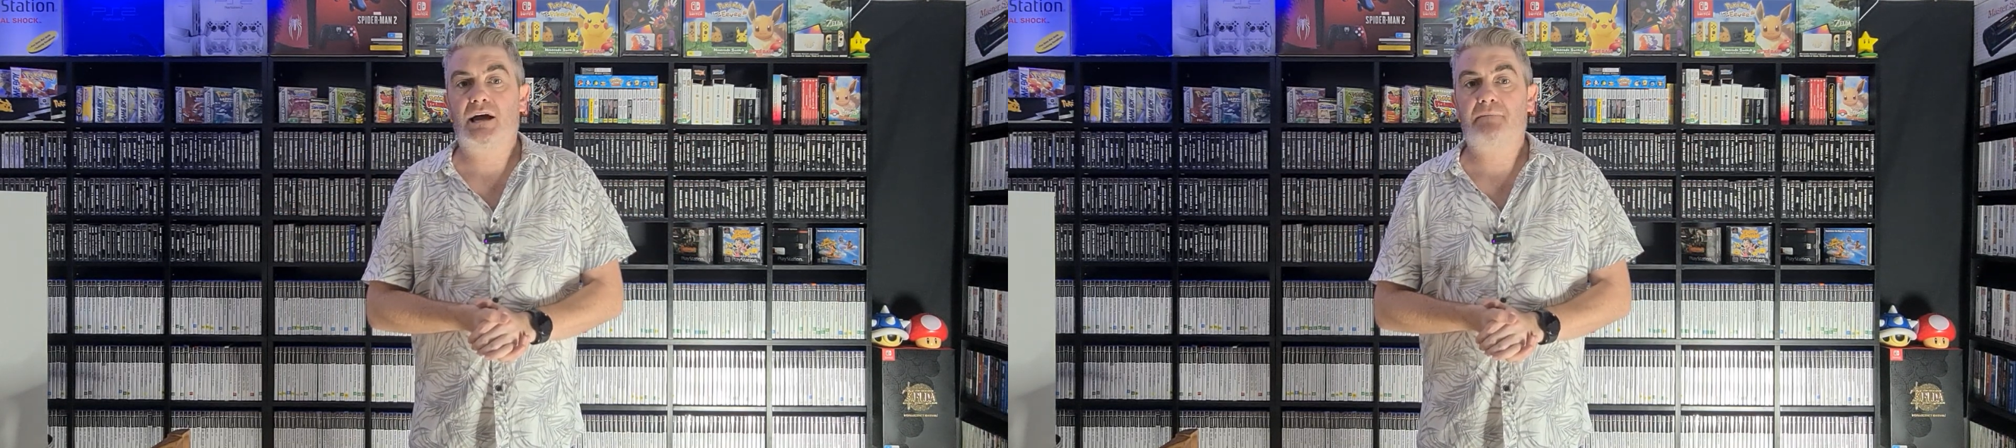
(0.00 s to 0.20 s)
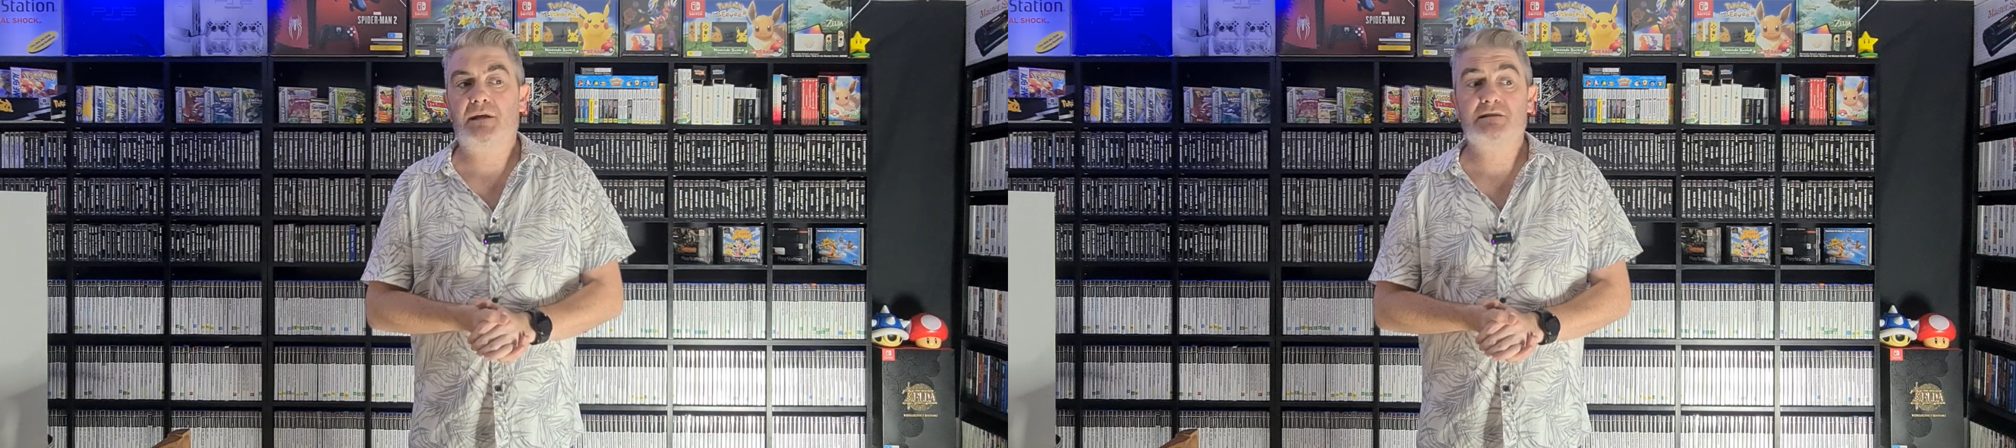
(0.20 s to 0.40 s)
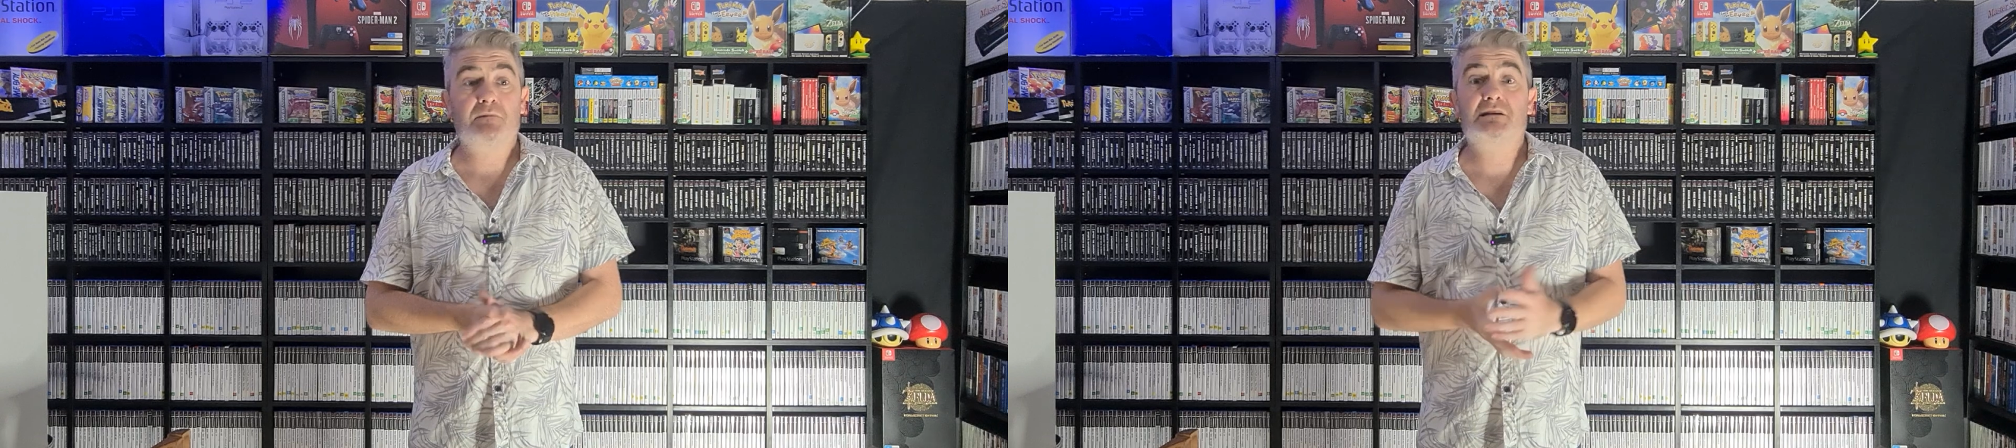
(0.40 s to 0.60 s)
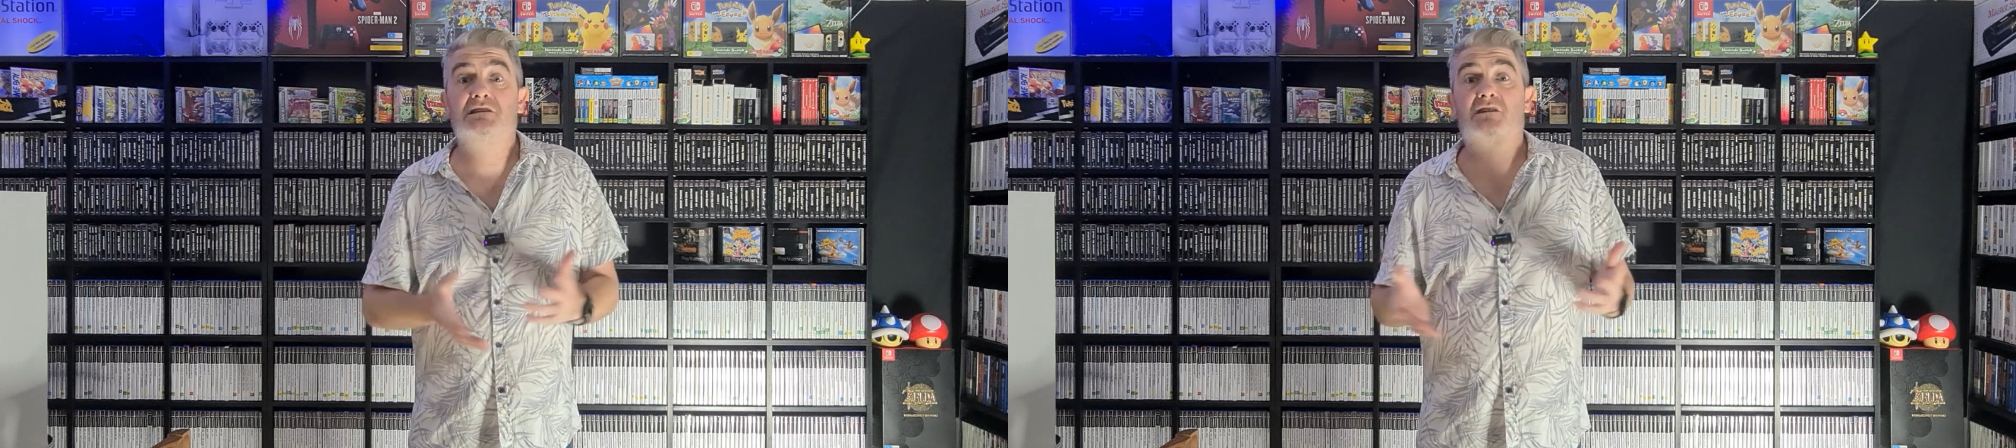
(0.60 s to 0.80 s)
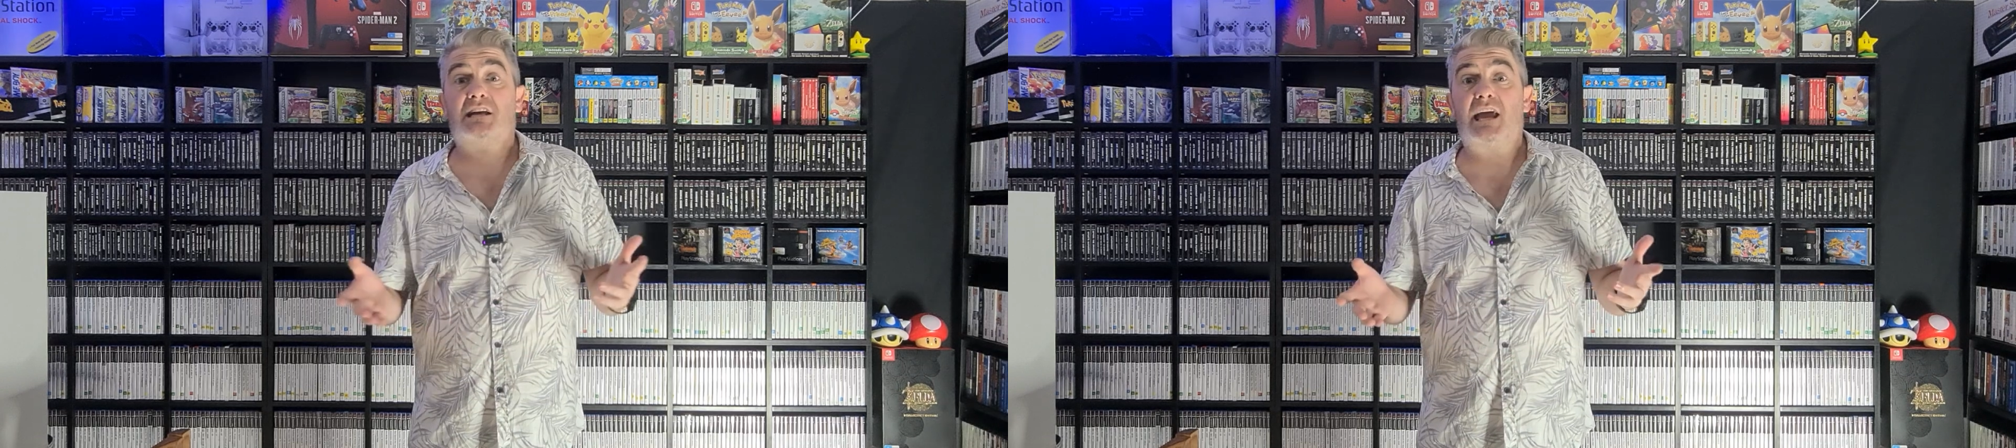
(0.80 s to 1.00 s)
as much
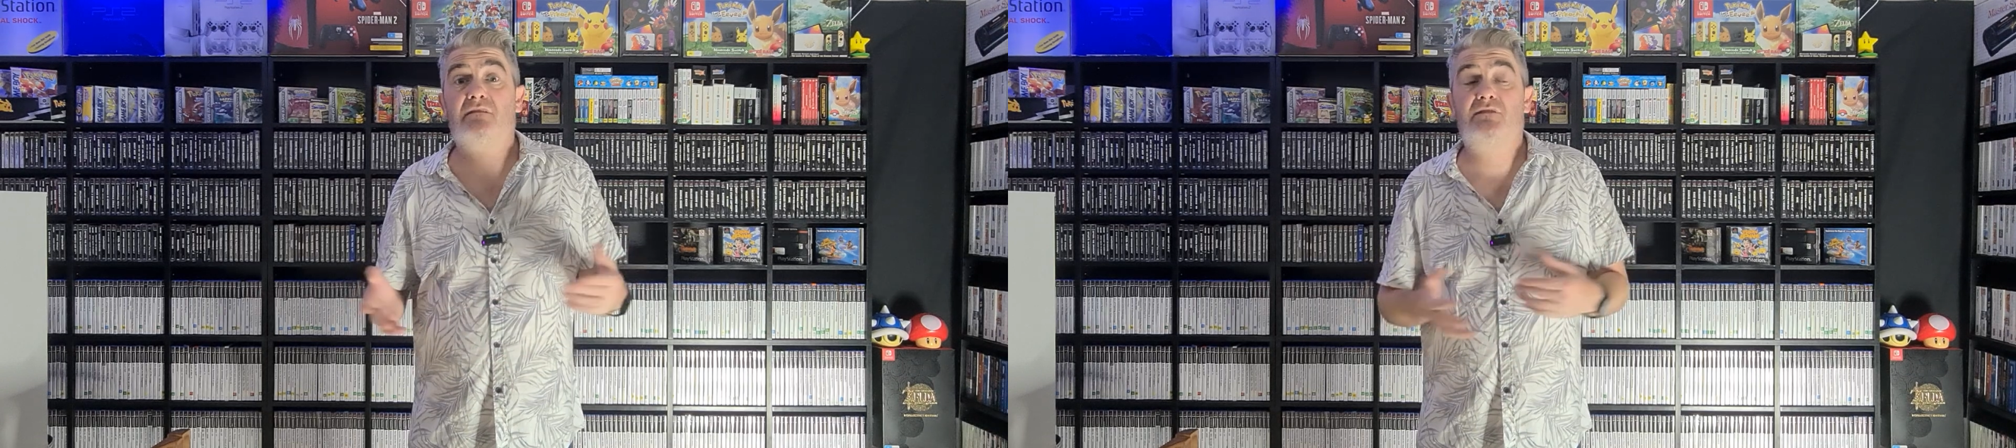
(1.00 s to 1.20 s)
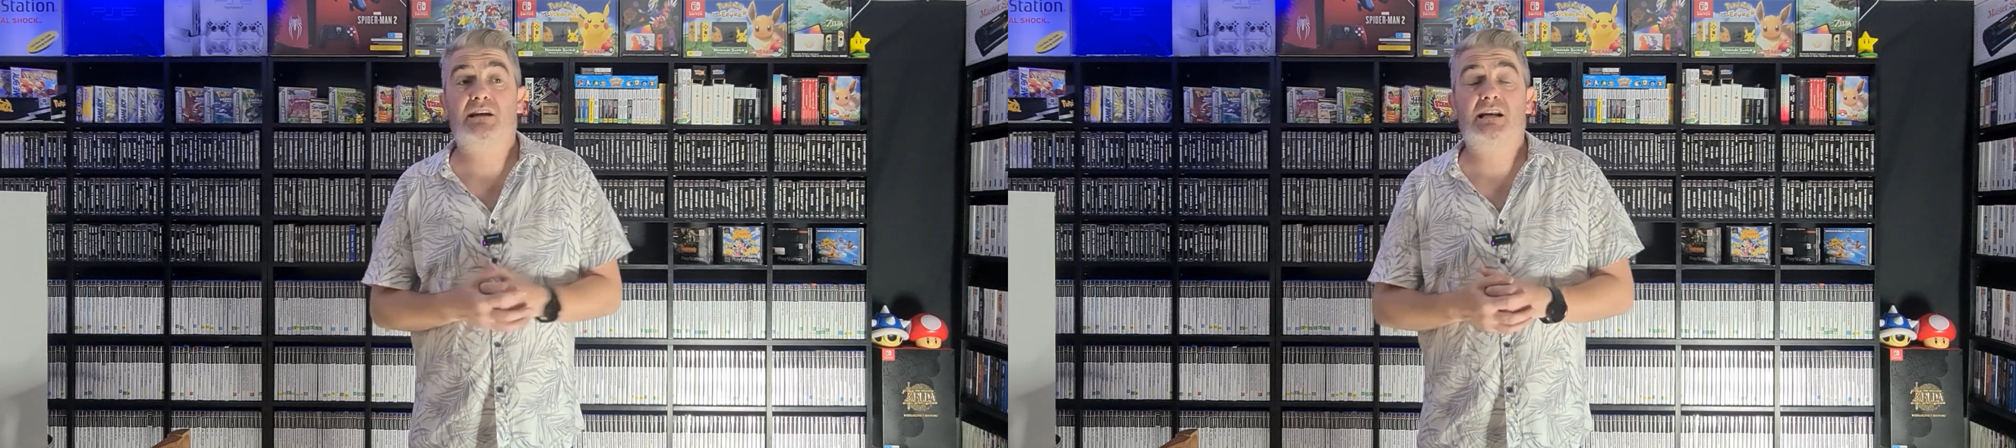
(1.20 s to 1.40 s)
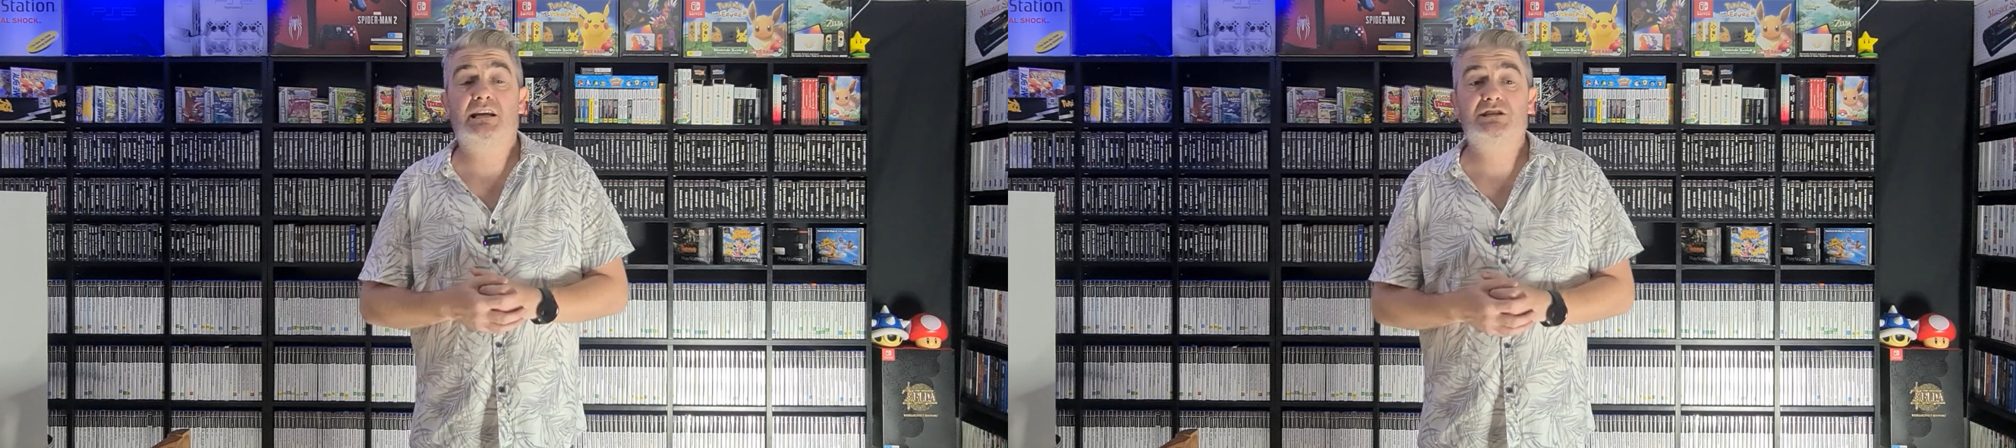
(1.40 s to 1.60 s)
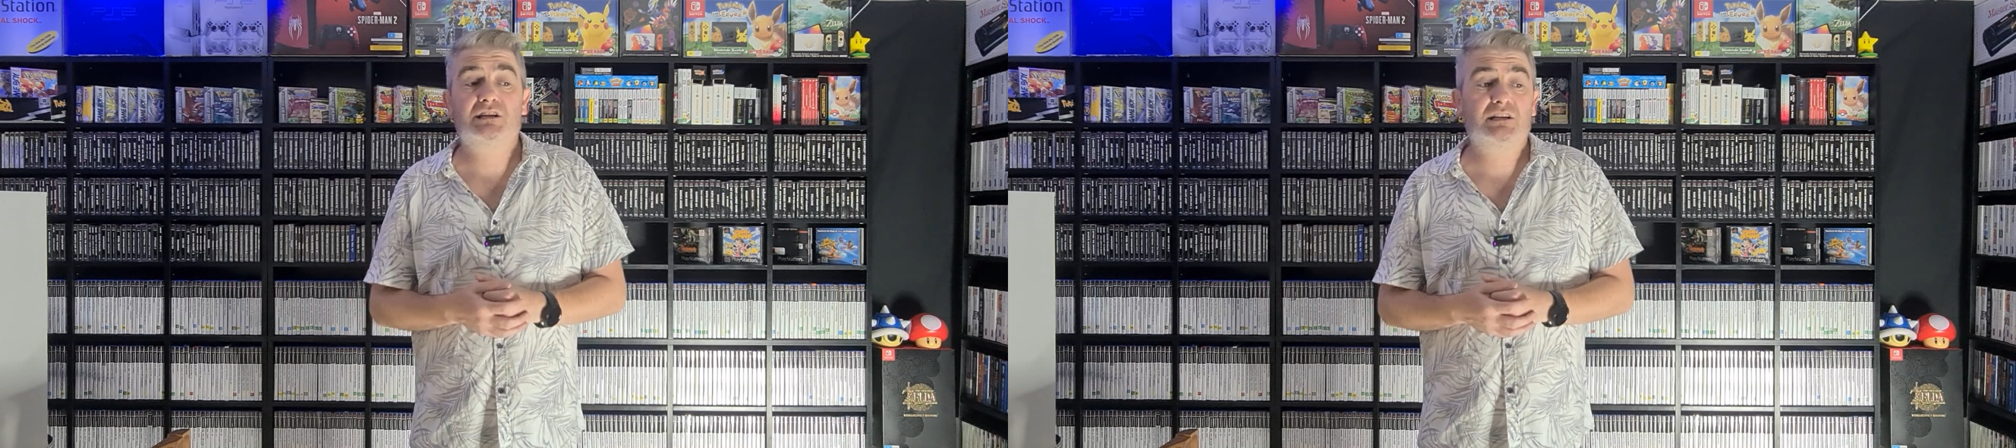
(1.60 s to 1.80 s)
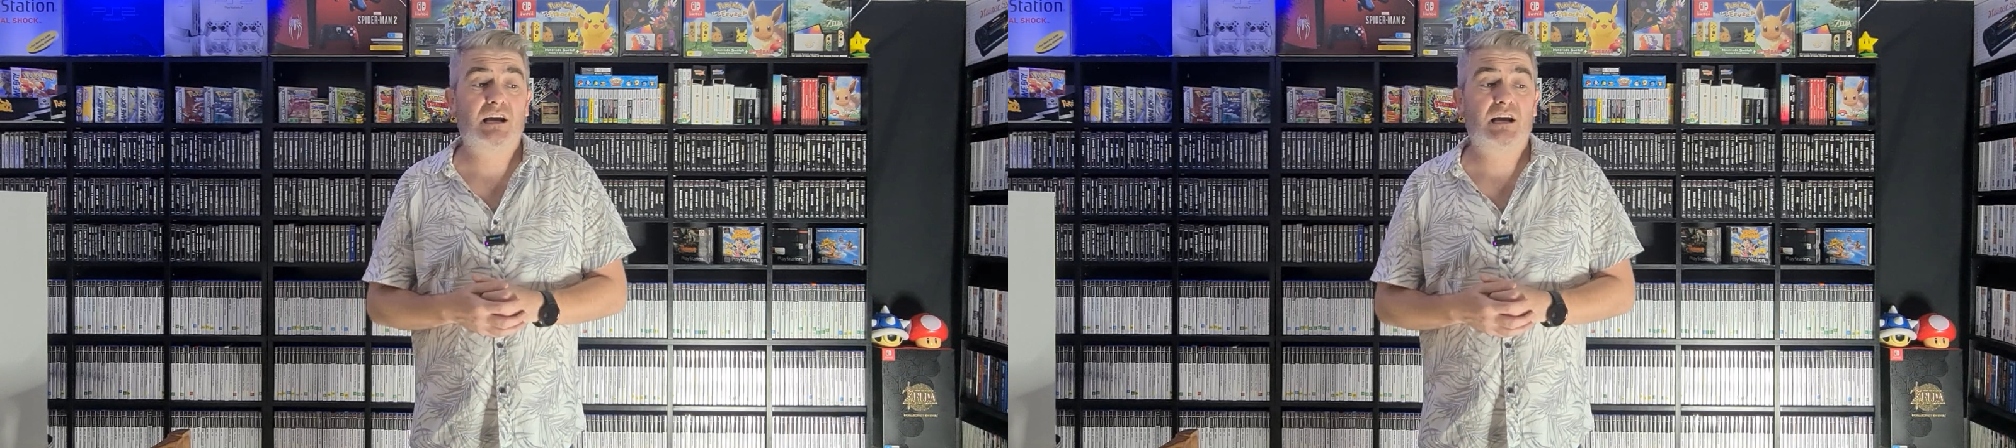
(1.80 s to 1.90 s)
as I can for the collection.